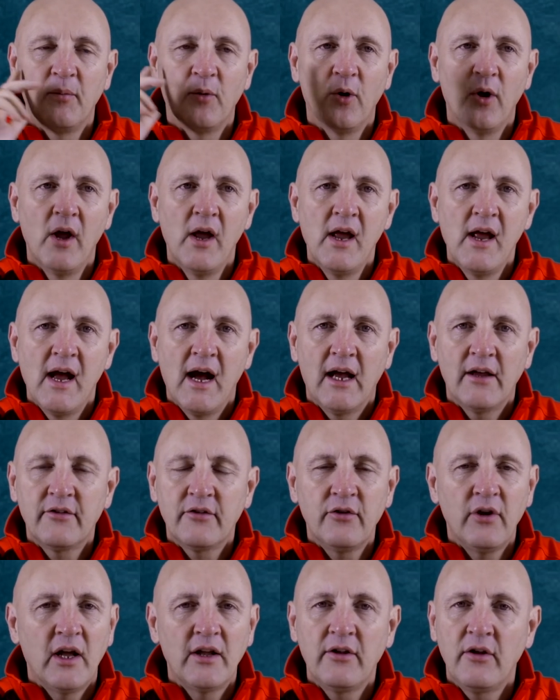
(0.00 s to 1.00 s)
But I,
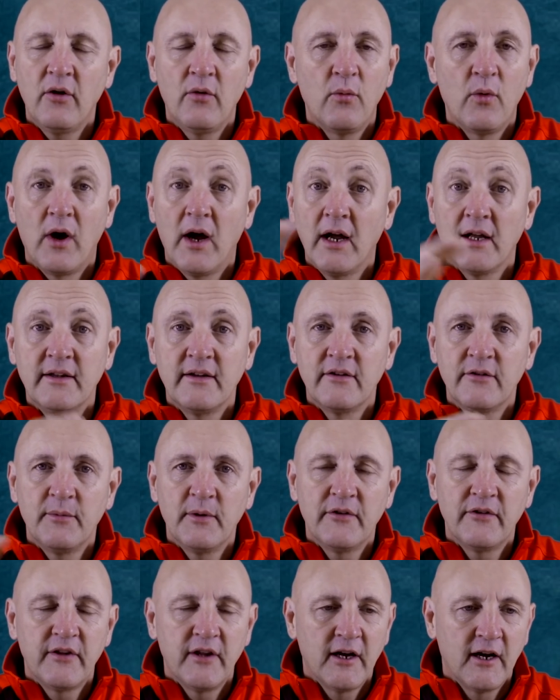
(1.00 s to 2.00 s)
so I don't know why I
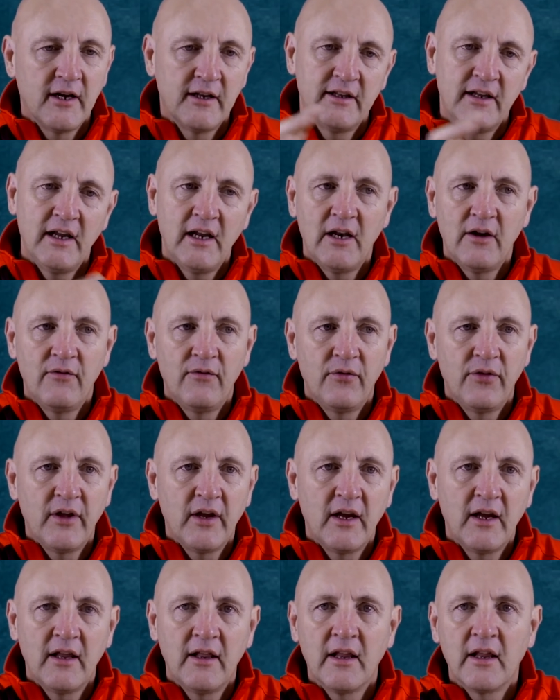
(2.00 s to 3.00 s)
dismissed the idea of
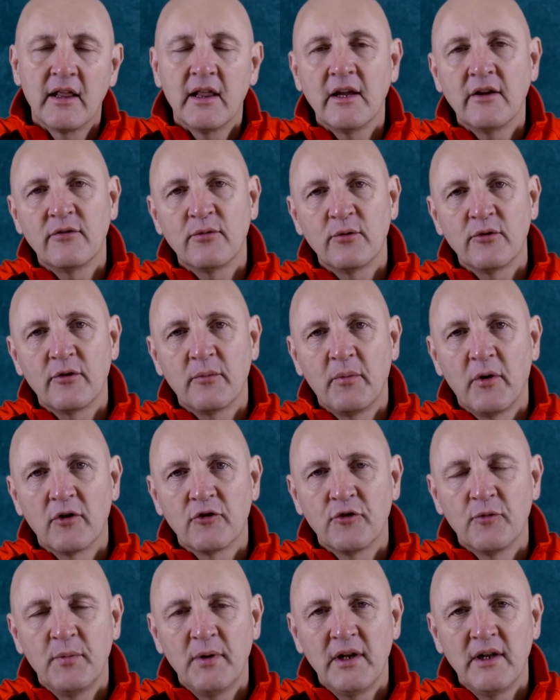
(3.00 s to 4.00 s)
thinking that this was a
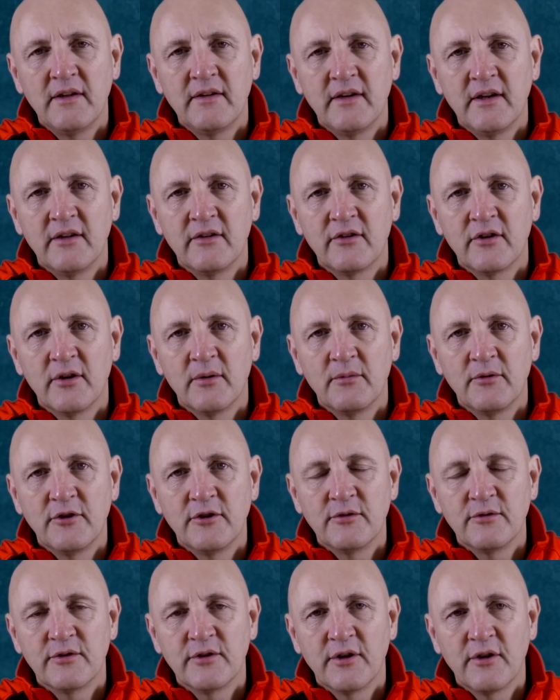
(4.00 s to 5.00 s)
possibility in terms of
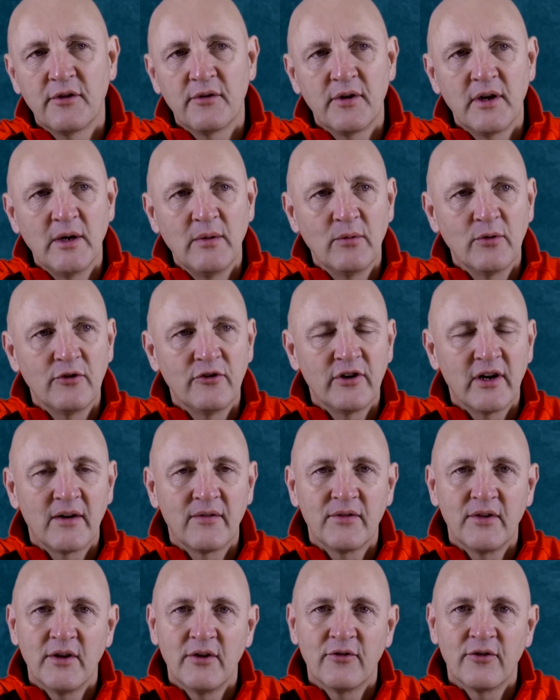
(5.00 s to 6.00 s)
using the three wood
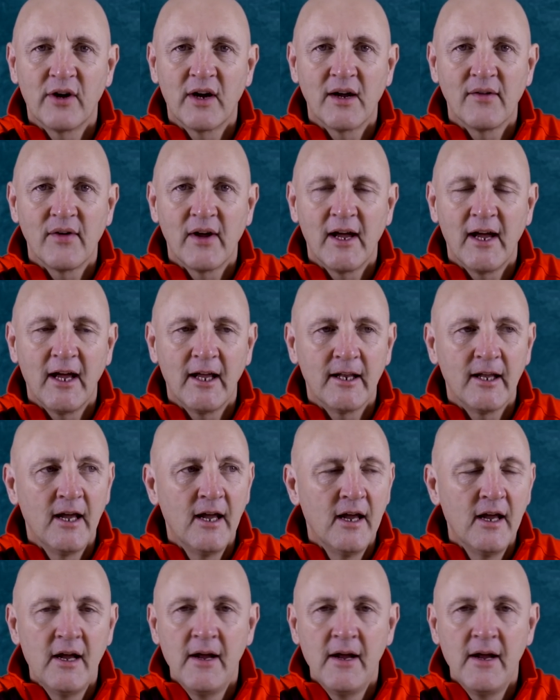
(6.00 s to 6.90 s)
shaft in driver head.